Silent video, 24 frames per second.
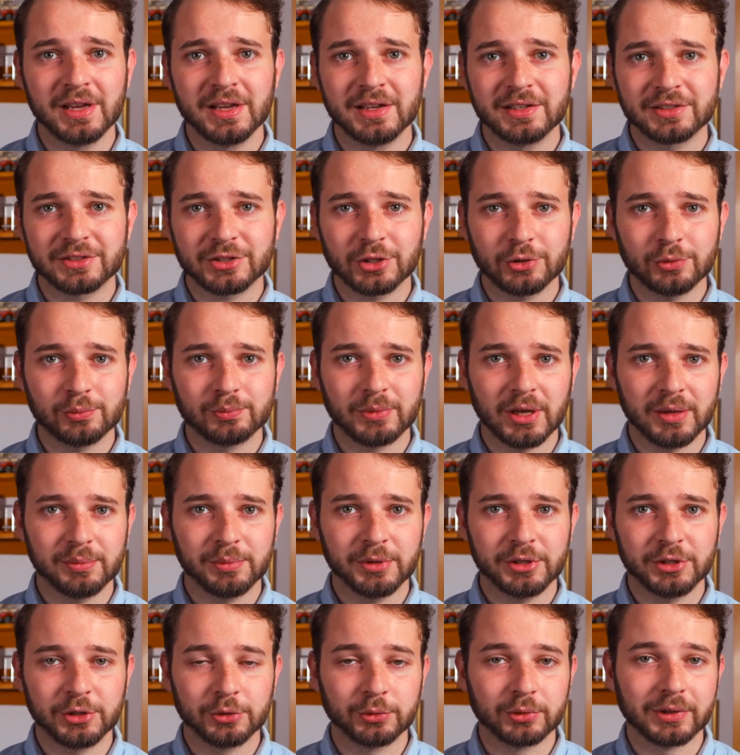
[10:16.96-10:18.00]
so
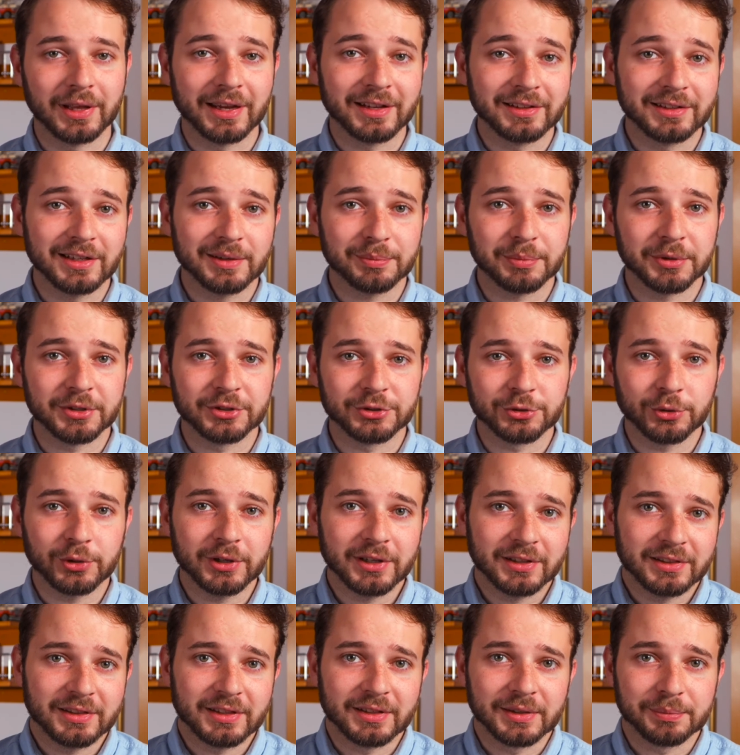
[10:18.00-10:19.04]
maybe you'll end up
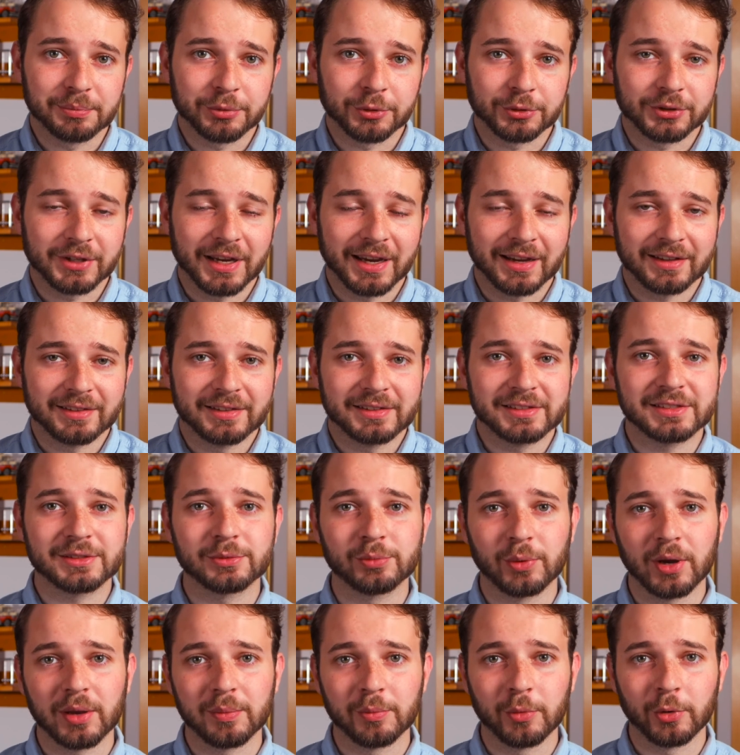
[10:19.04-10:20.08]
enjoying the protagonist
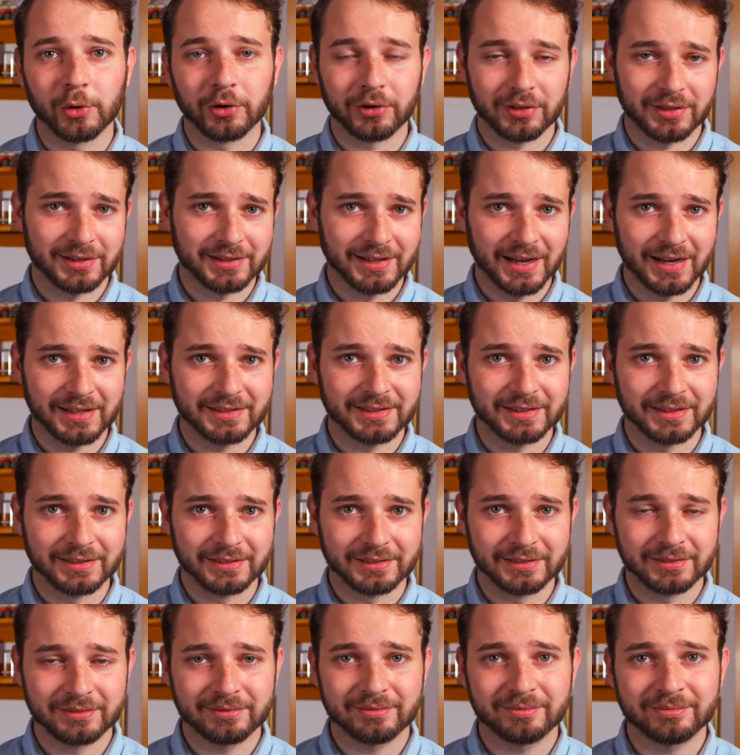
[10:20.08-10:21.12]
way more than I
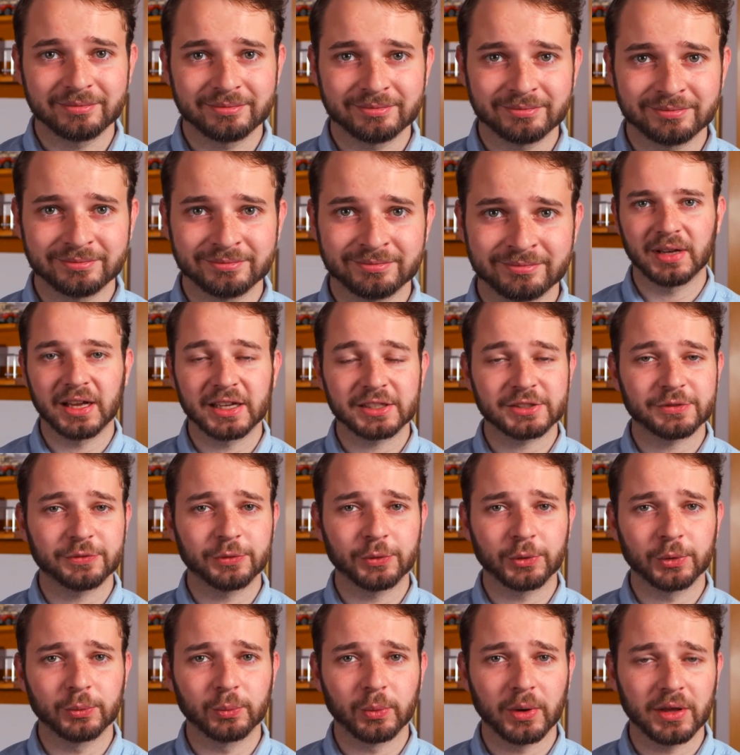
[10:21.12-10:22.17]
did. As
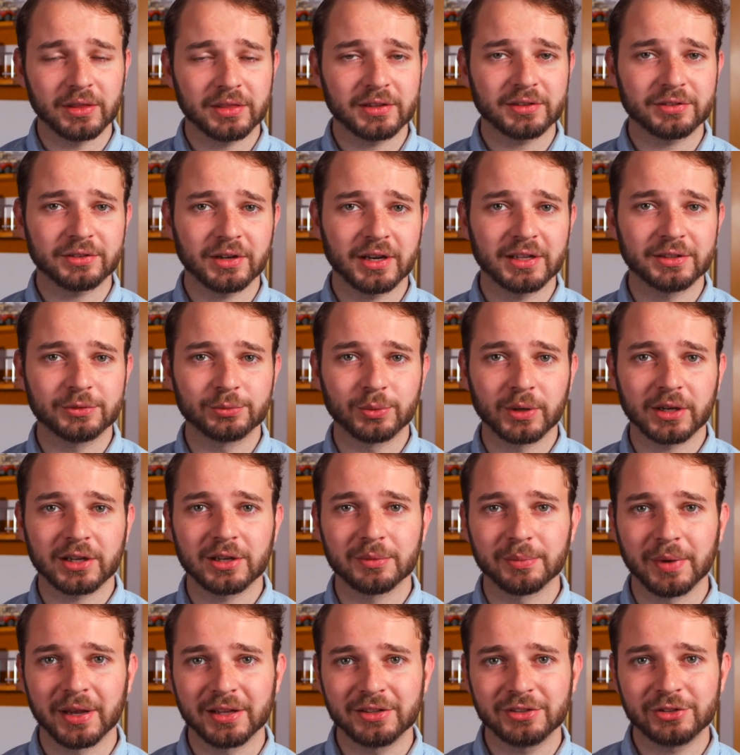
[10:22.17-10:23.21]
for whether I'd
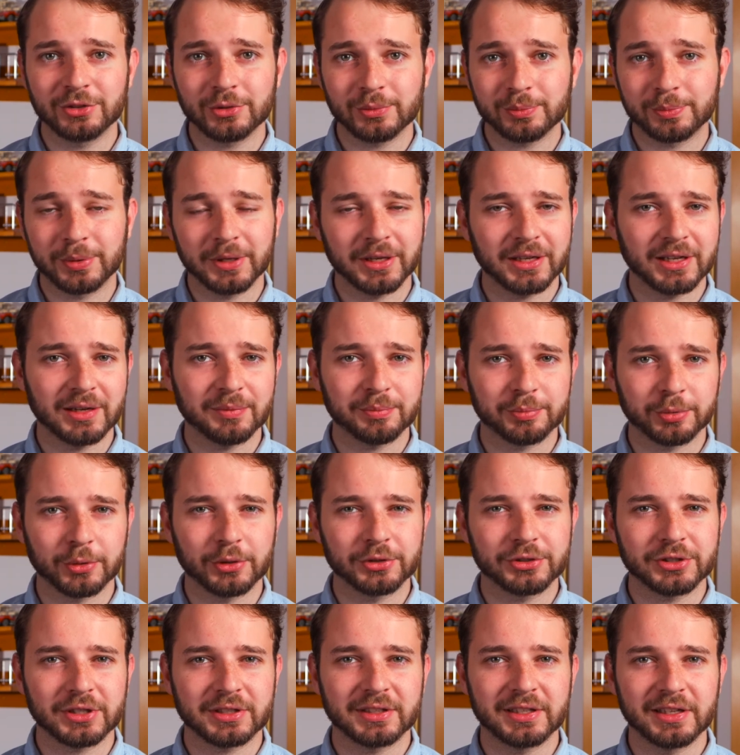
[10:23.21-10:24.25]
recommend you pick up
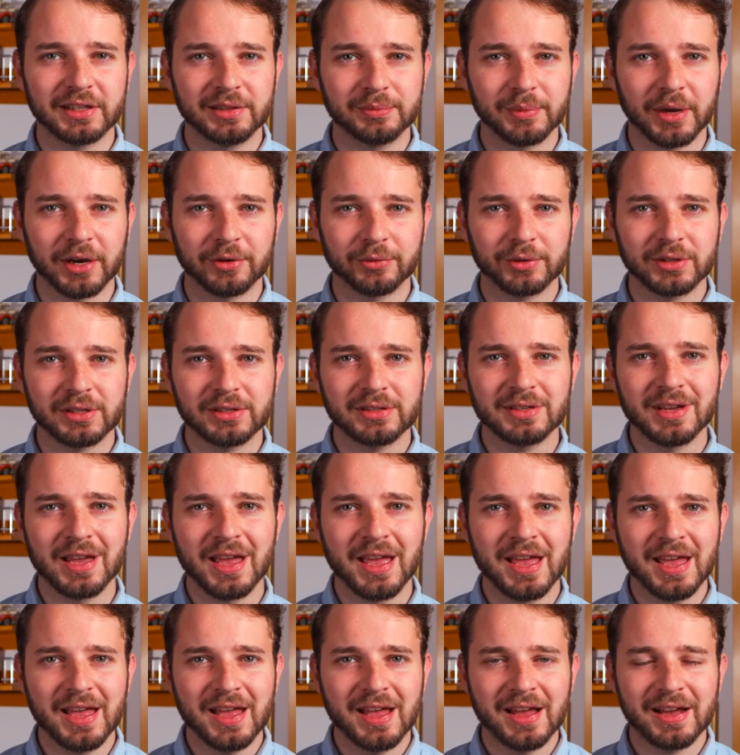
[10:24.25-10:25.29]
Project Hail Mary,
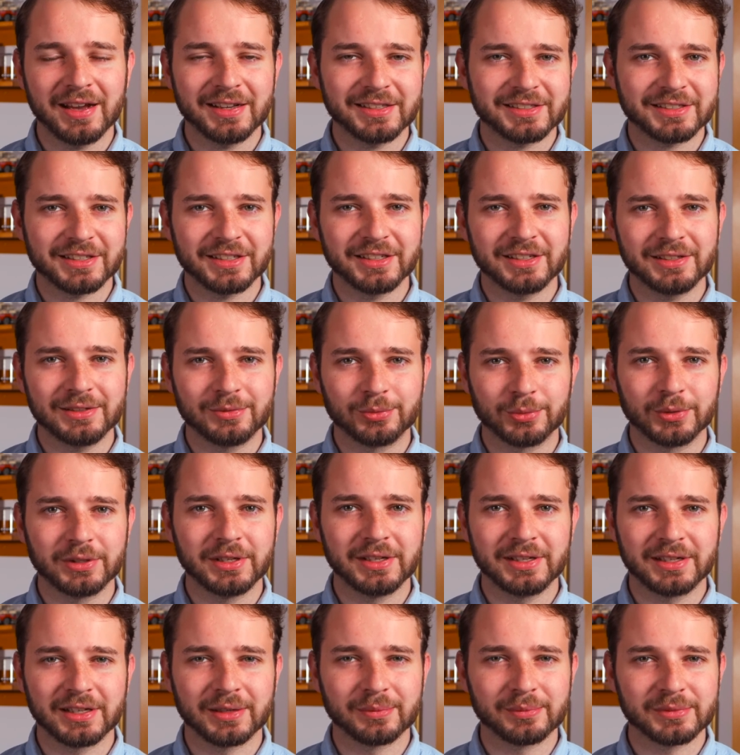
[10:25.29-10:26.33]
I'd say it
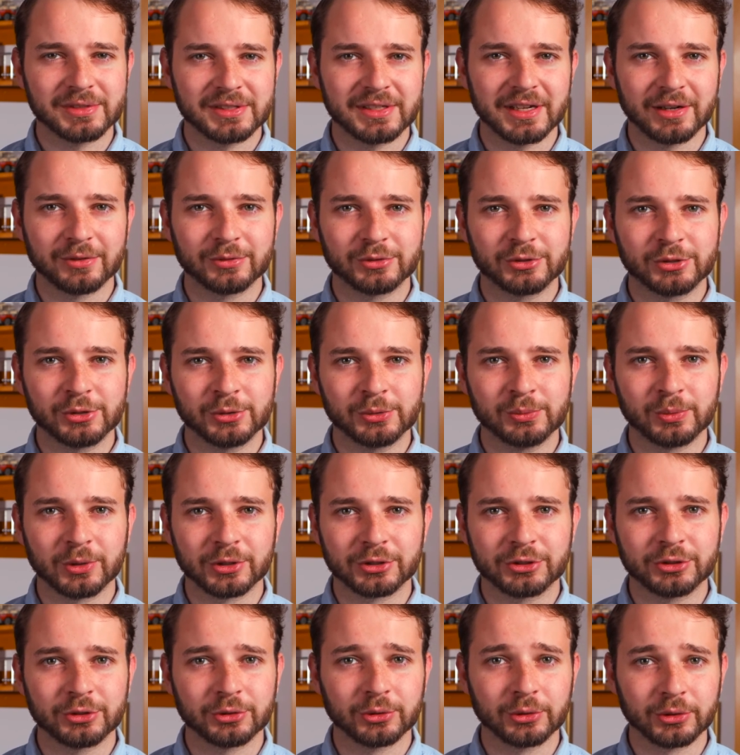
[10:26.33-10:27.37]
really comes down to
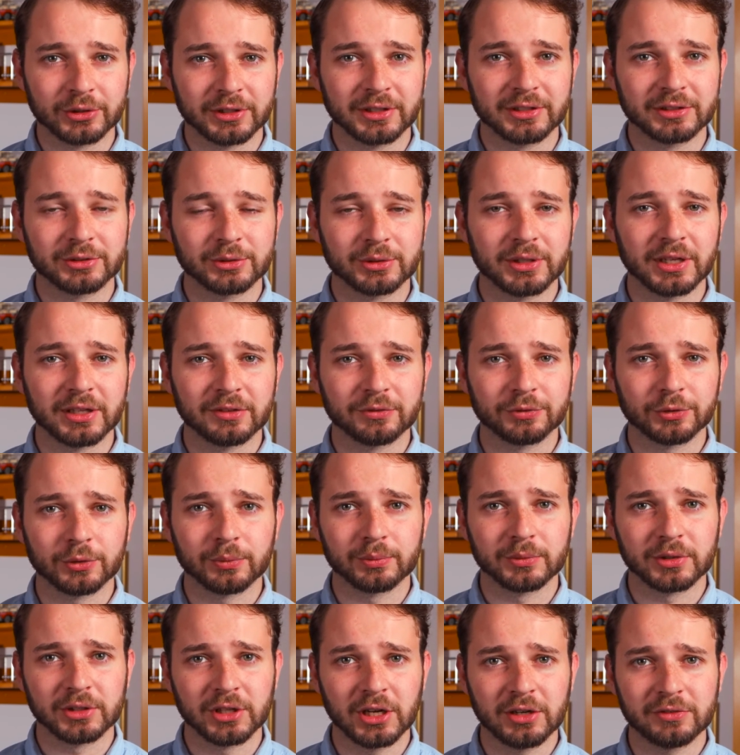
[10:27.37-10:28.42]
what you're looking to get
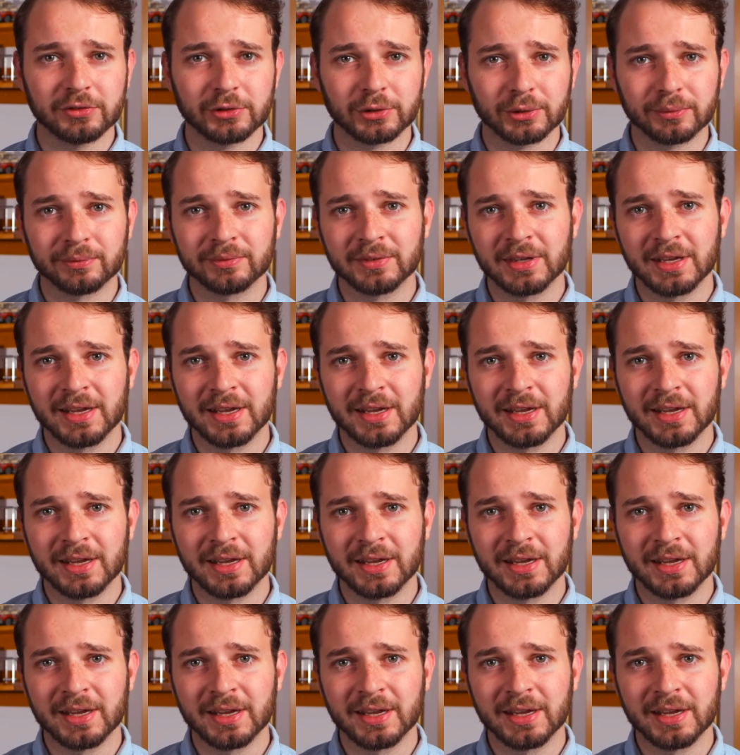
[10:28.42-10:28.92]
from the novel.